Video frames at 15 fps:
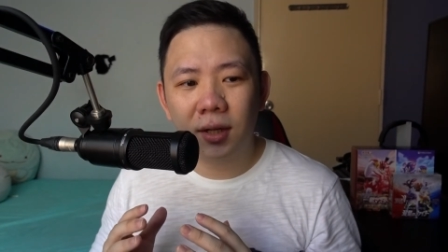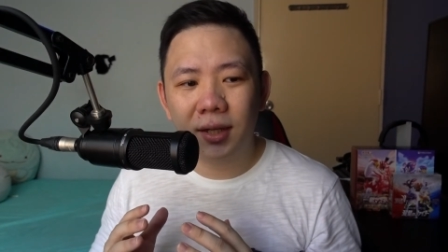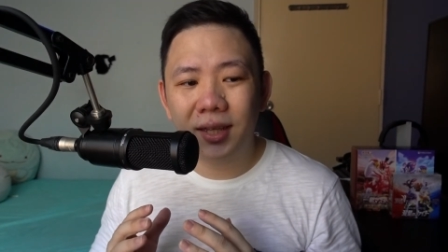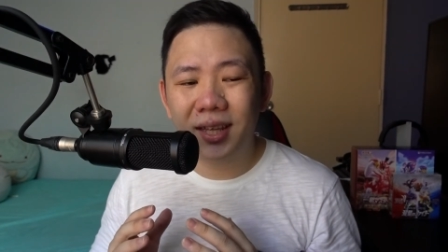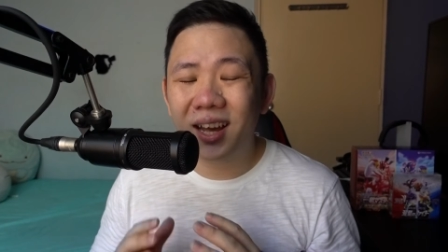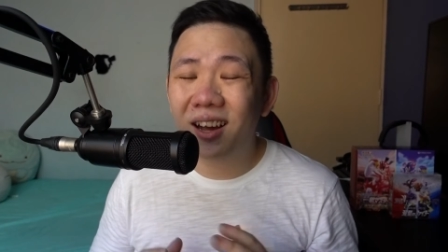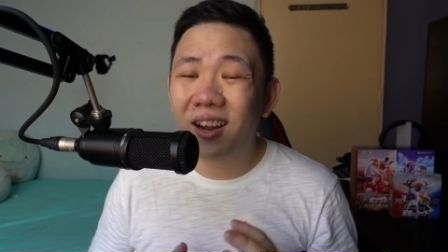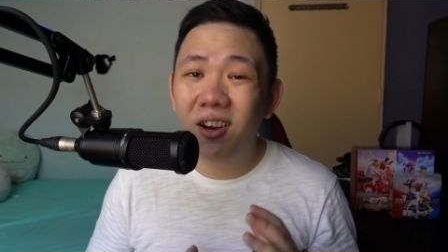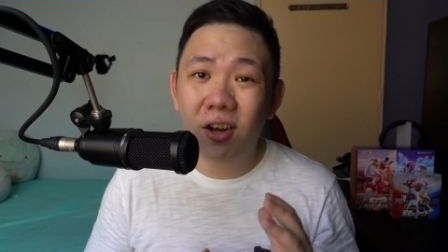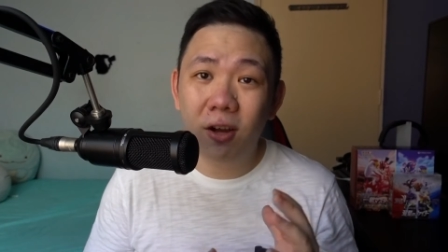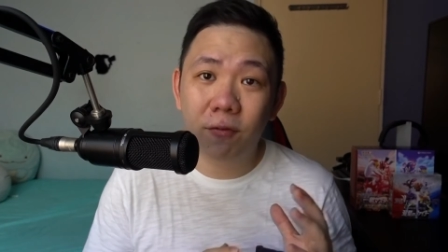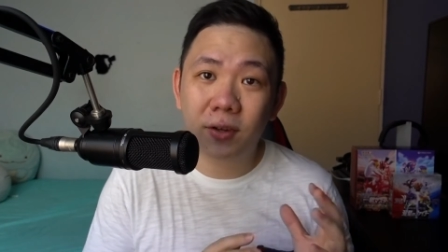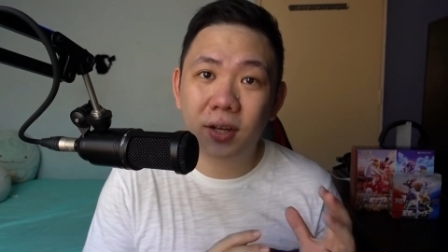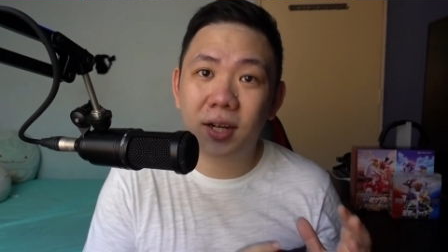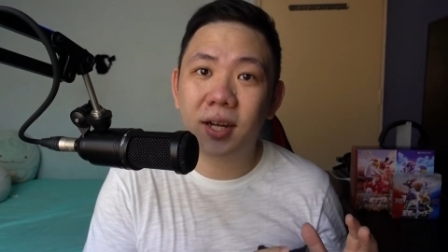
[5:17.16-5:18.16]
there are a lot
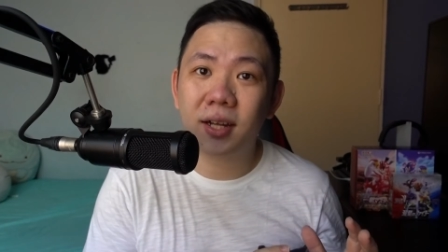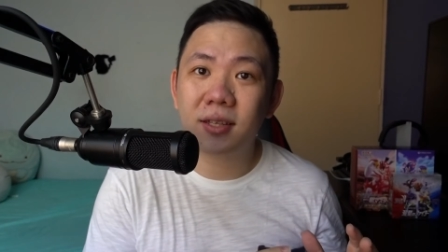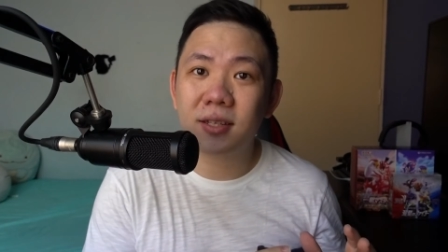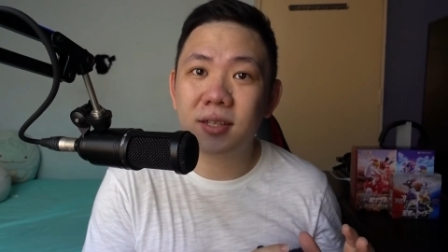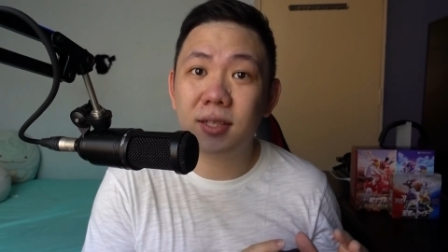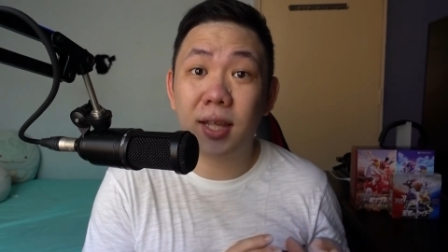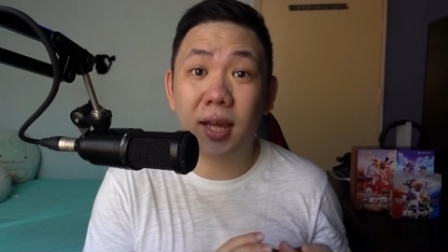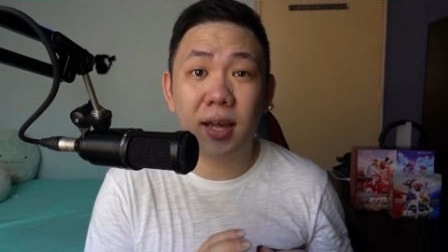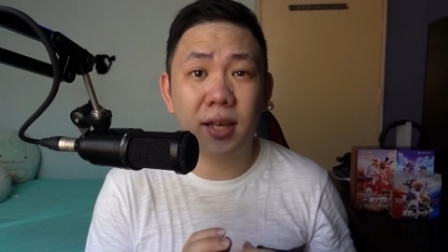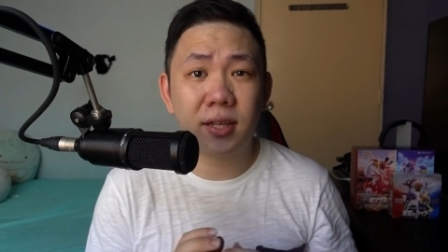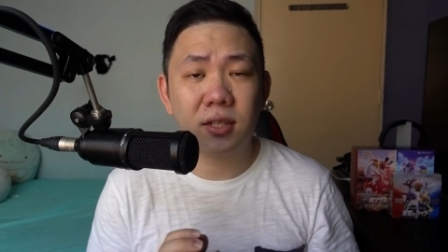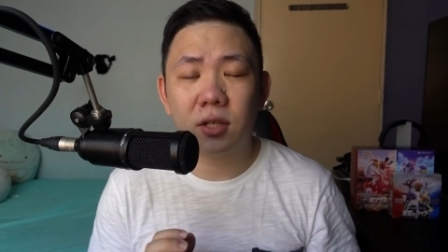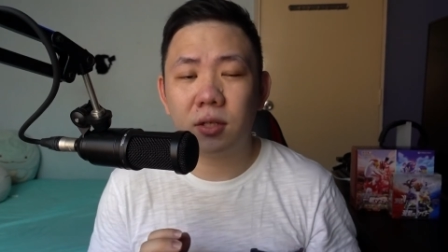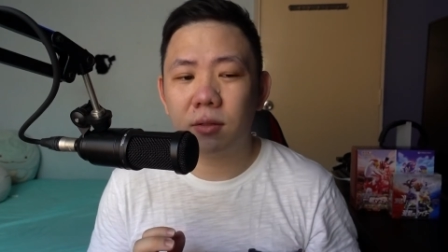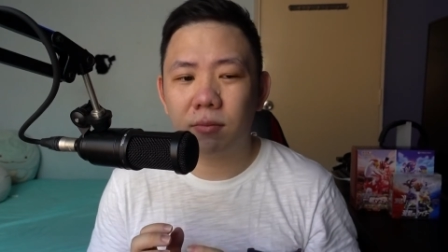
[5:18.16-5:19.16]
of cards that
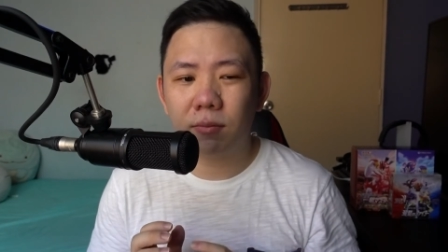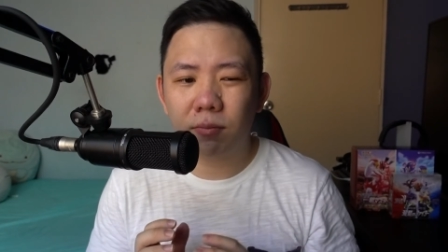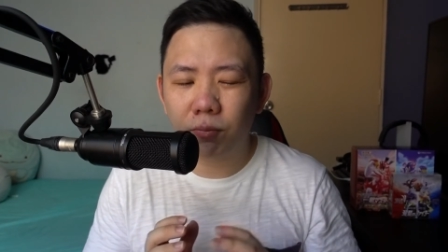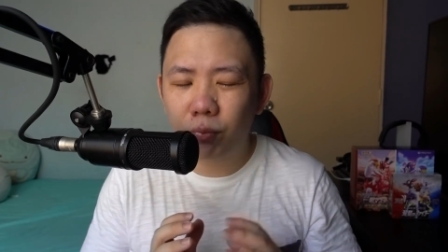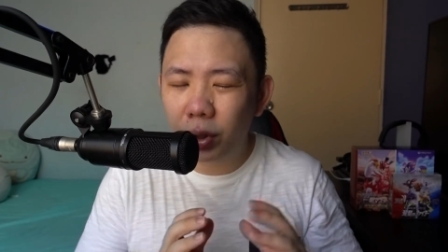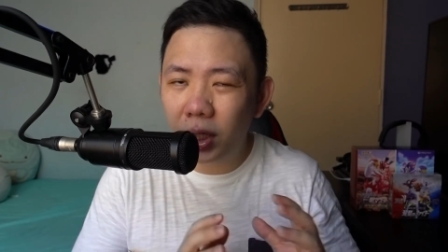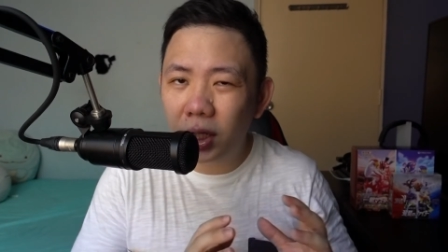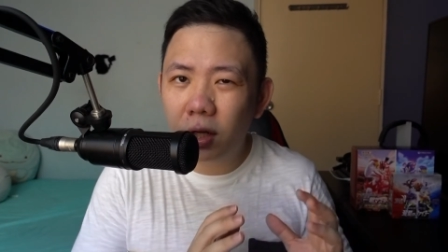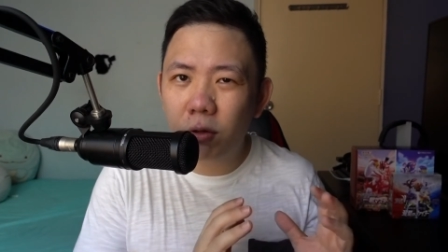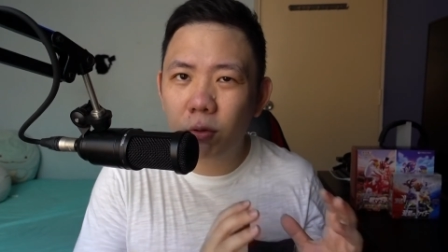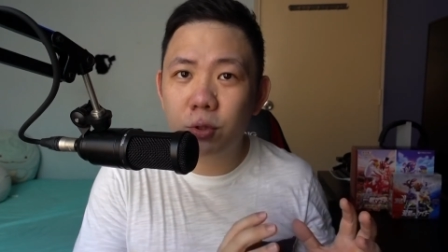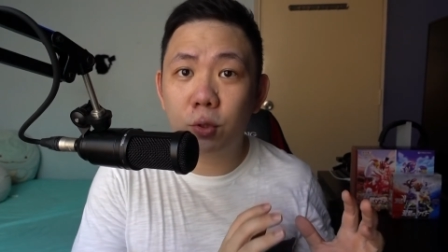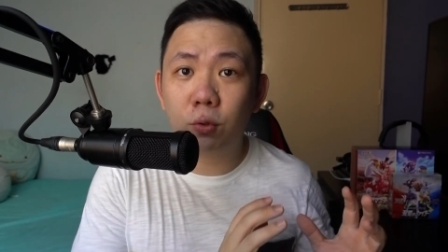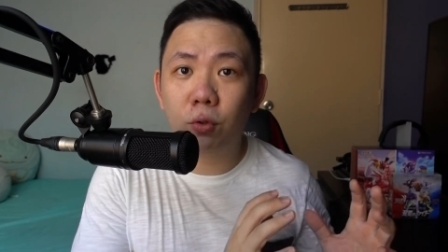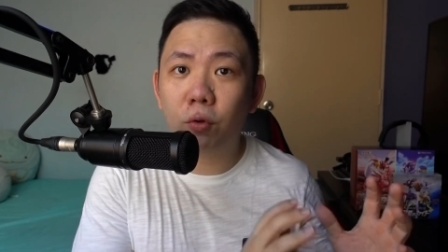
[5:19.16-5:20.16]
has pretty
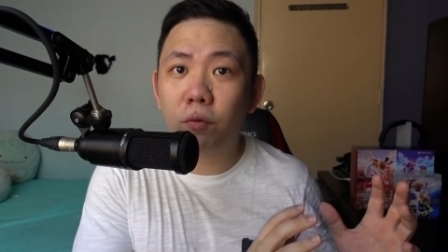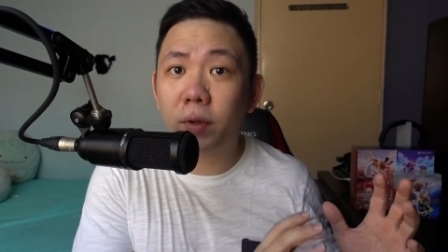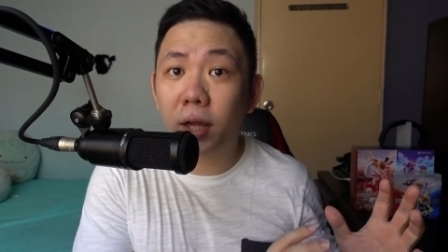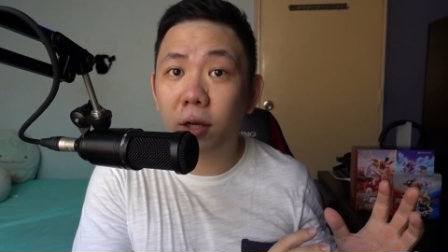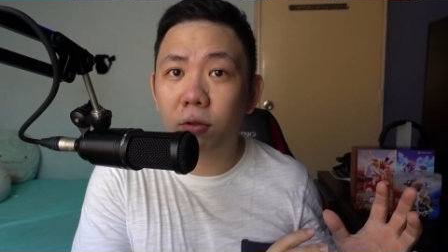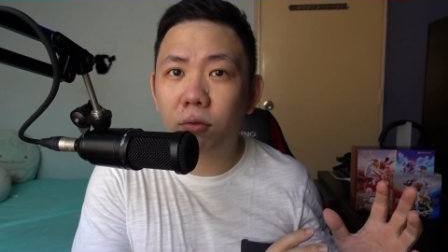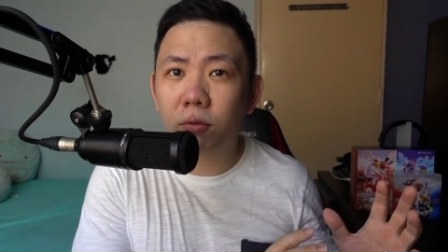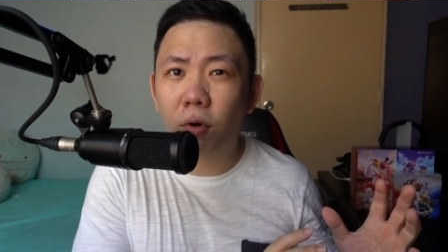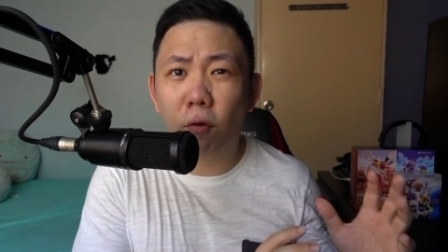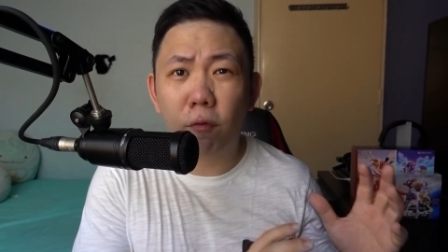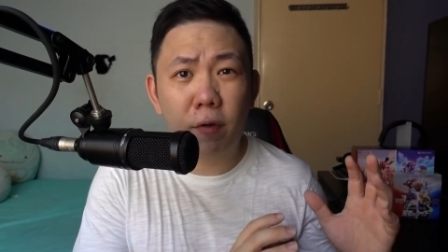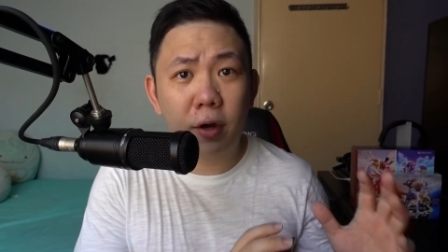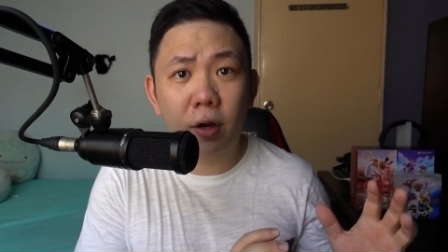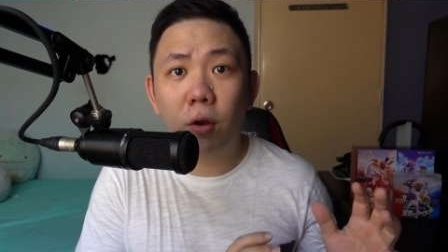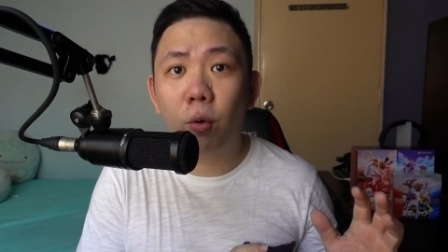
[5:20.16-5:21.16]
close to no value or
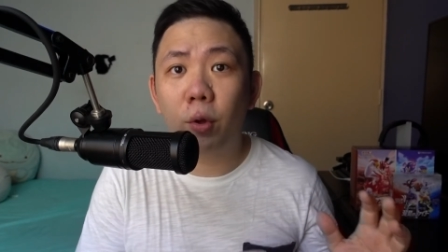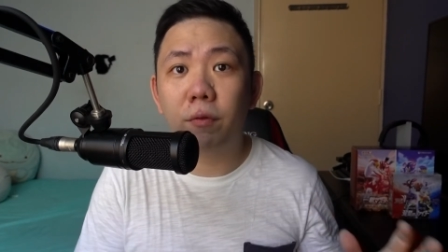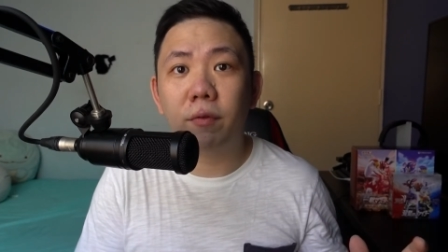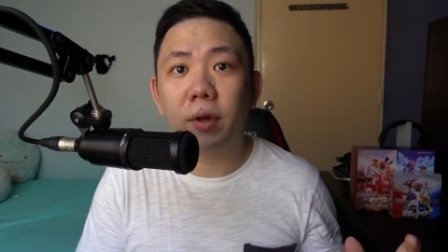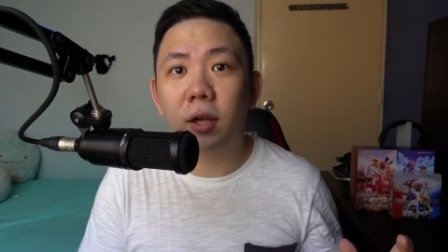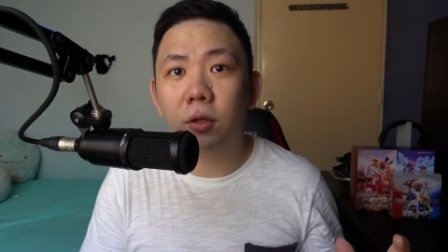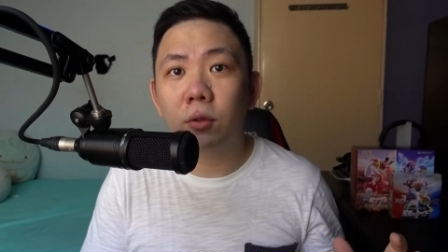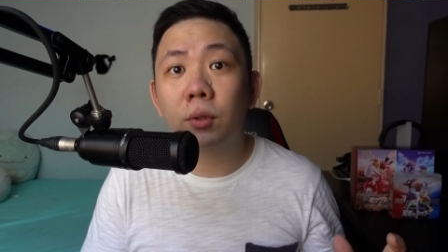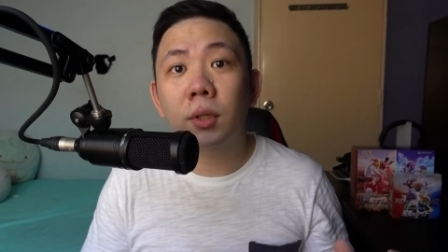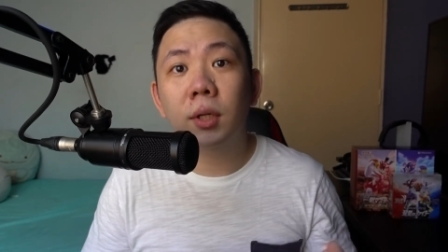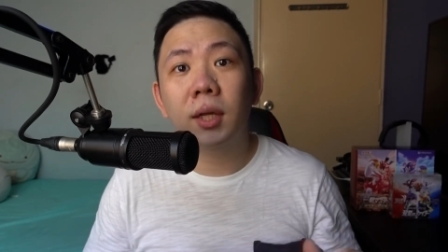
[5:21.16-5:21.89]
very low in value,